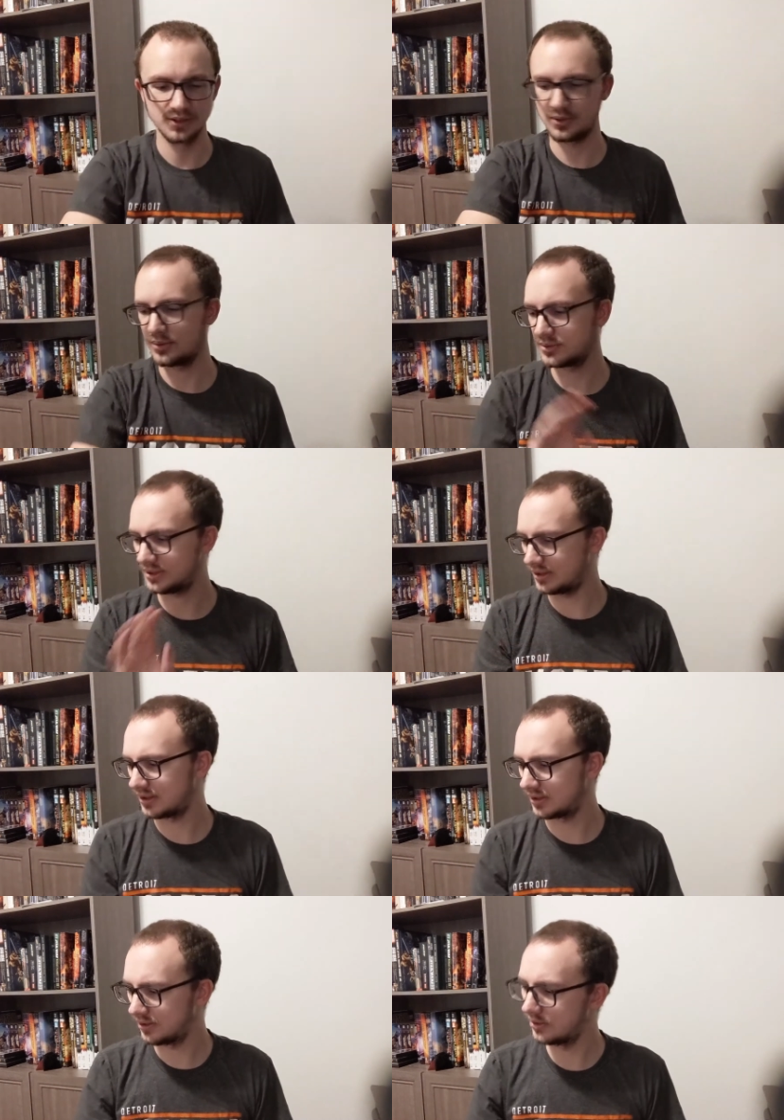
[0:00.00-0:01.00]
So those
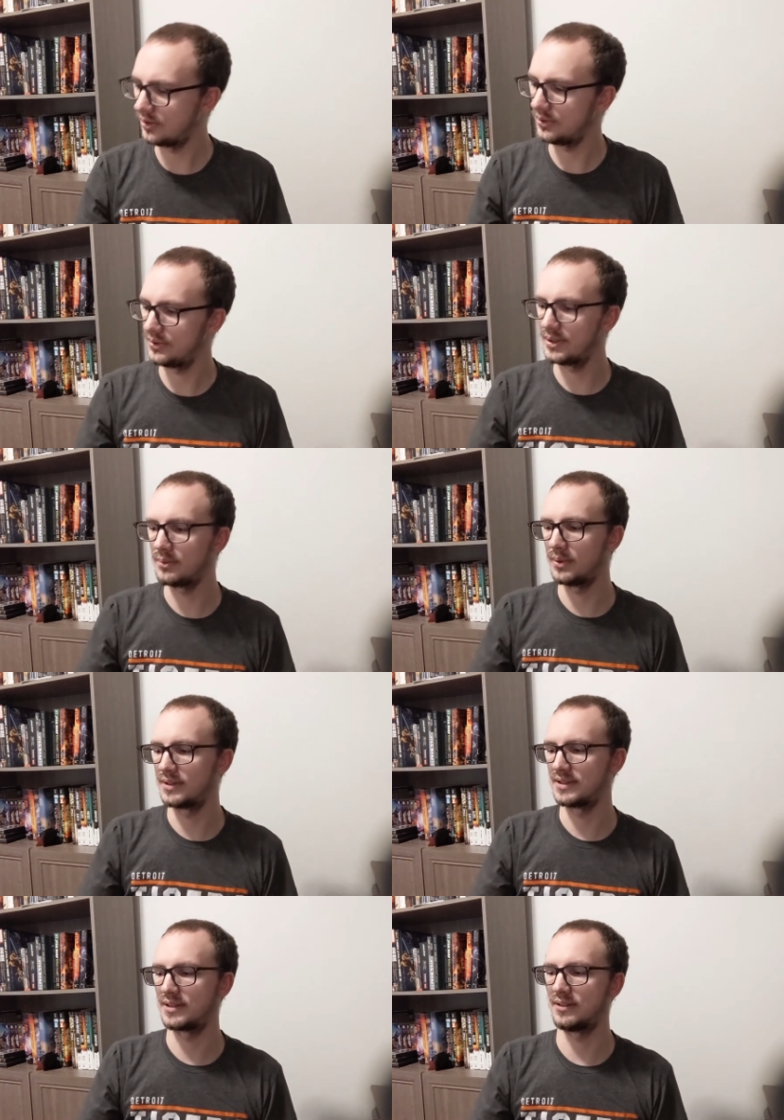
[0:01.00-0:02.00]
are all the
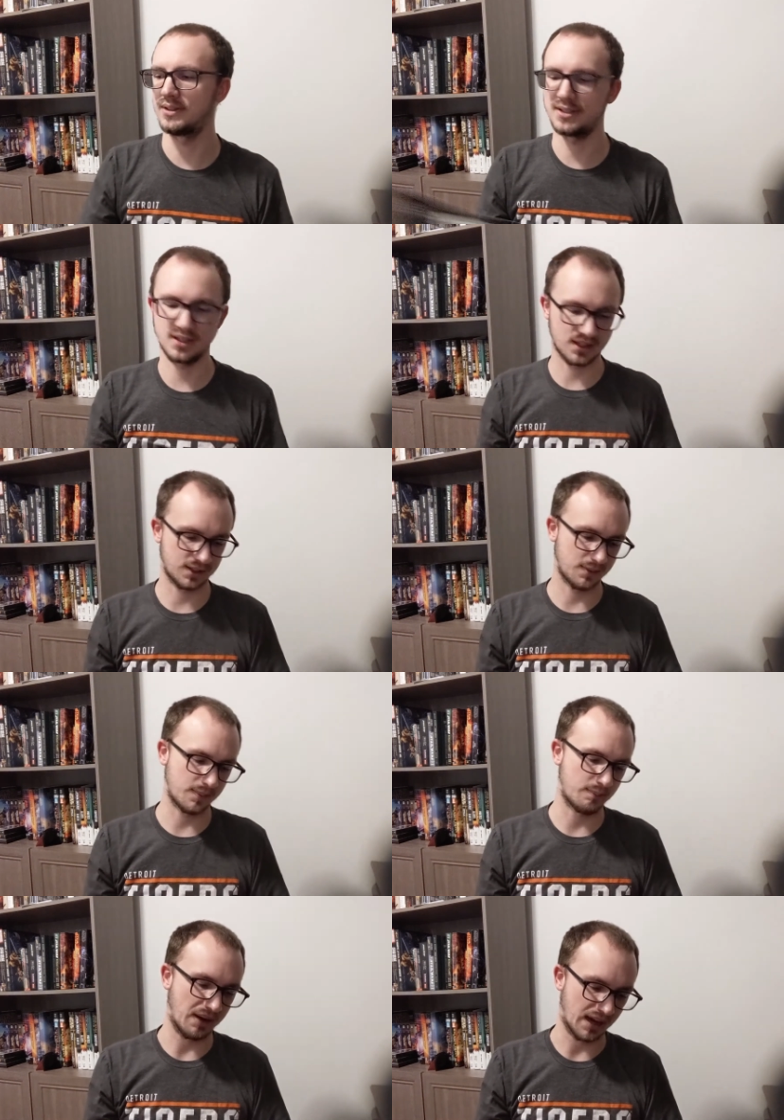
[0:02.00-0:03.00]
ones that are listed on the
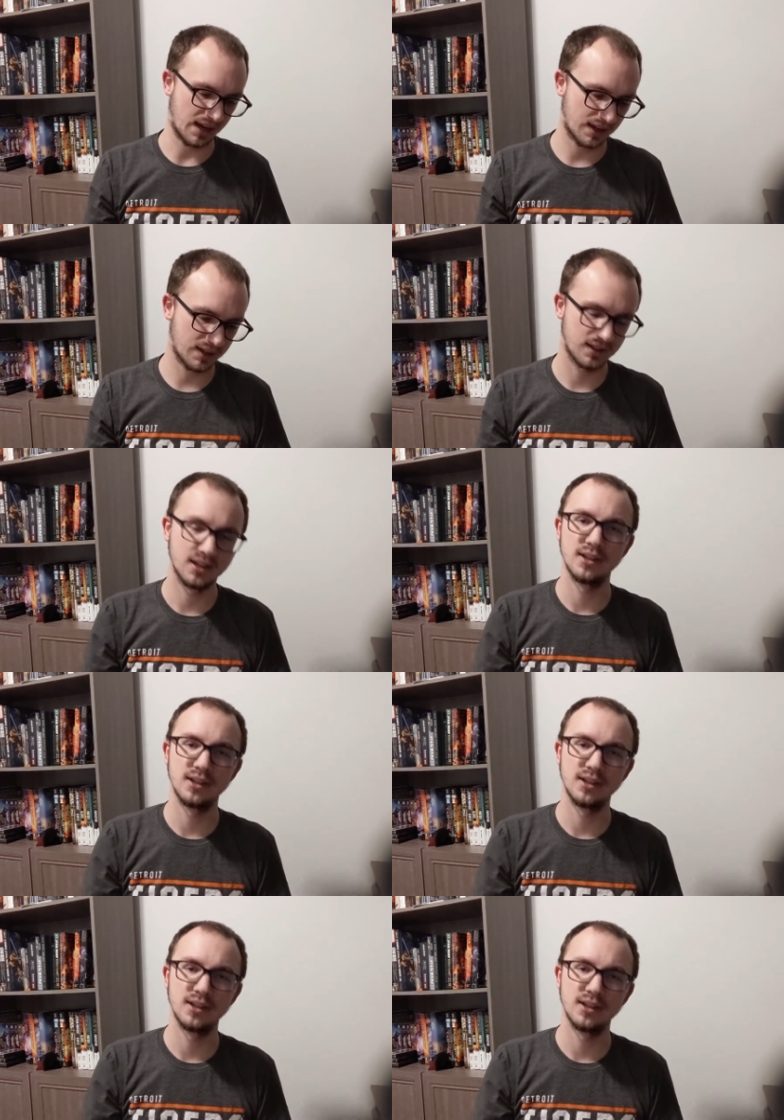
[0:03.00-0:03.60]
back.